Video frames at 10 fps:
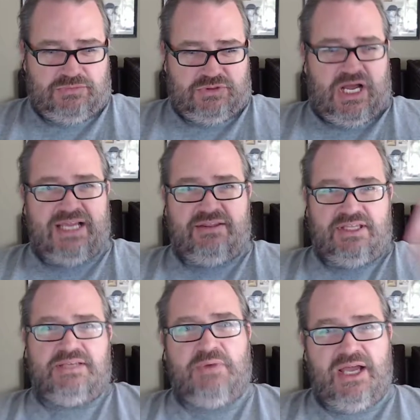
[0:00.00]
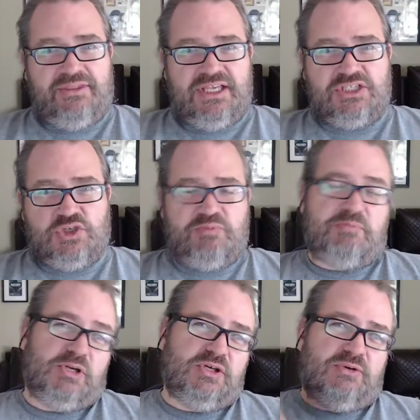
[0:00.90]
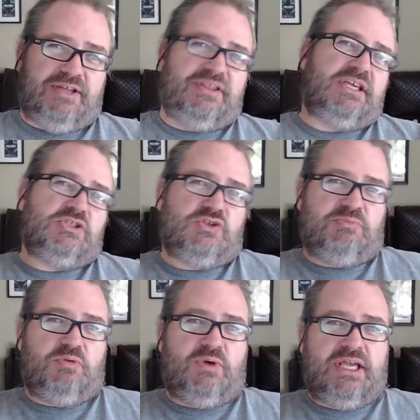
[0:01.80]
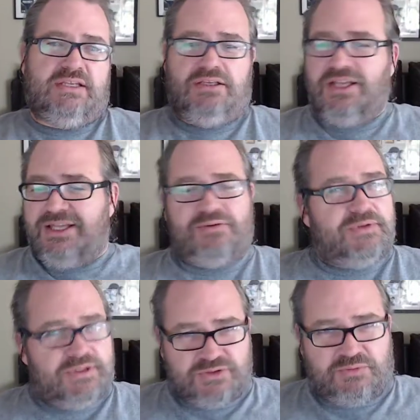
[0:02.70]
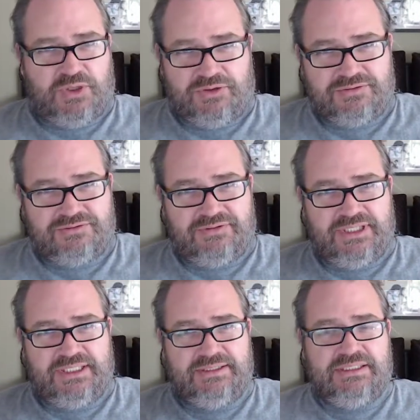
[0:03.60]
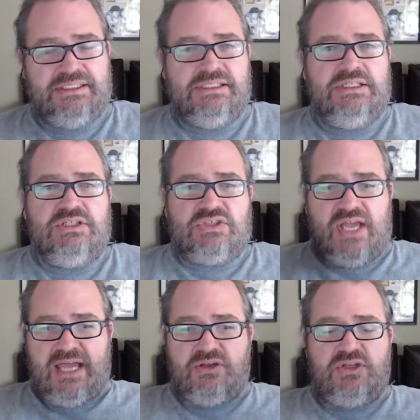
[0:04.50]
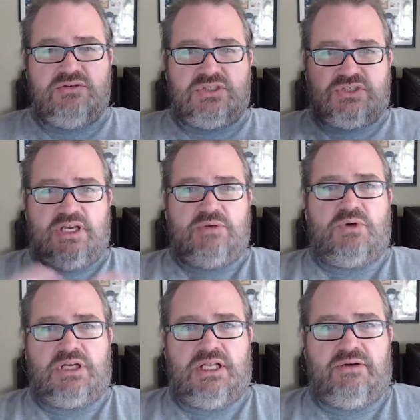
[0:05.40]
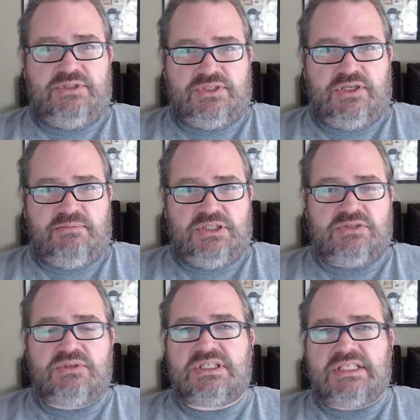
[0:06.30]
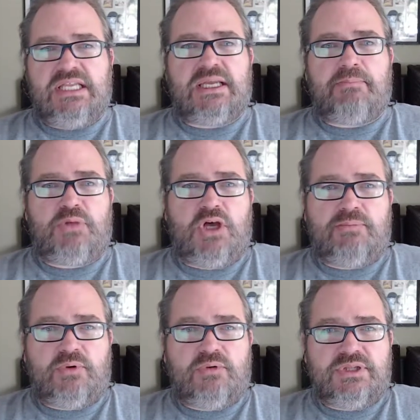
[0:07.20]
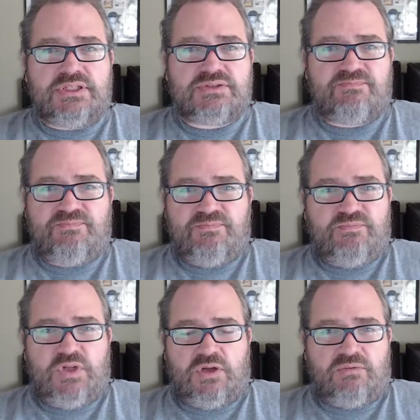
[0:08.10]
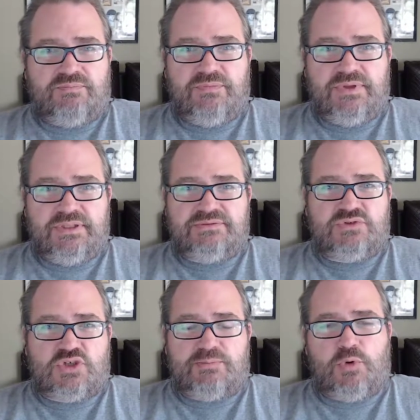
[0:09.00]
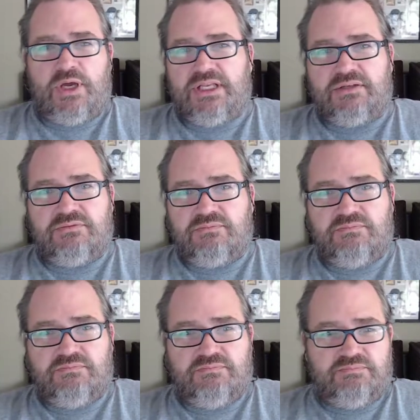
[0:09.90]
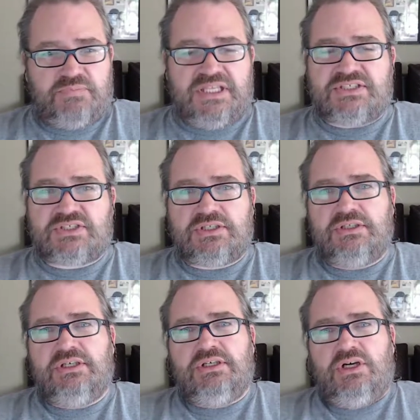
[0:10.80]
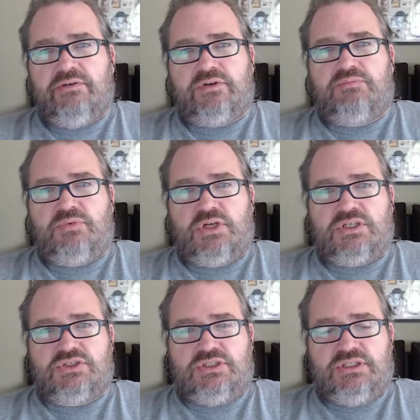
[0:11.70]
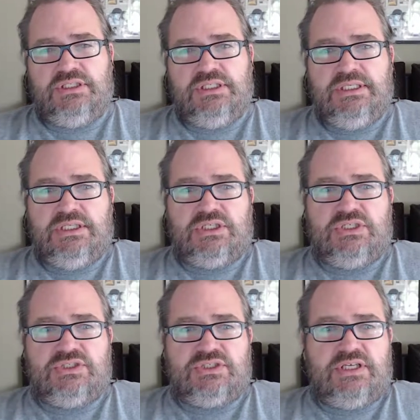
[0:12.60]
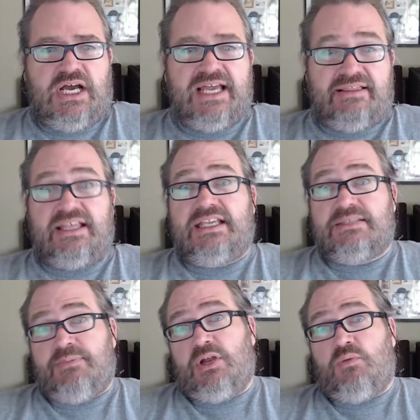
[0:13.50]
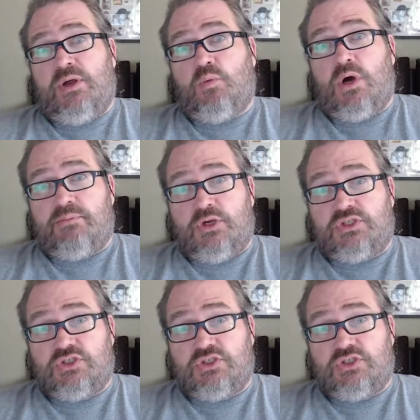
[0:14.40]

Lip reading: I can think it. I think it should be blue. I think it should be red. Neither of those are wrong, right? So how do you decide what color it's going to be so it doesn't end up purple and this, you know, the triple-headed beast of a production? Because I think it's better when one person